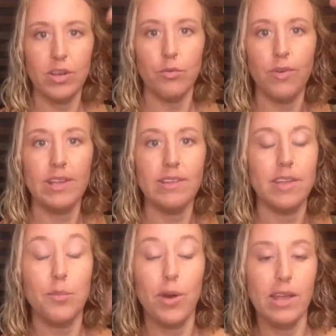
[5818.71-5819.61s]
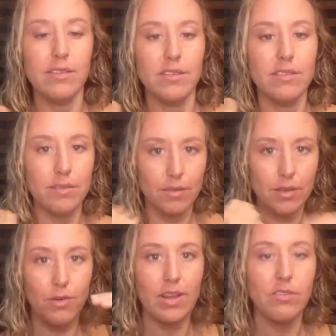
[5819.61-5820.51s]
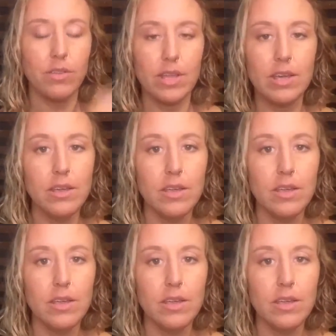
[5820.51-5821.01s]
raising the prices gradually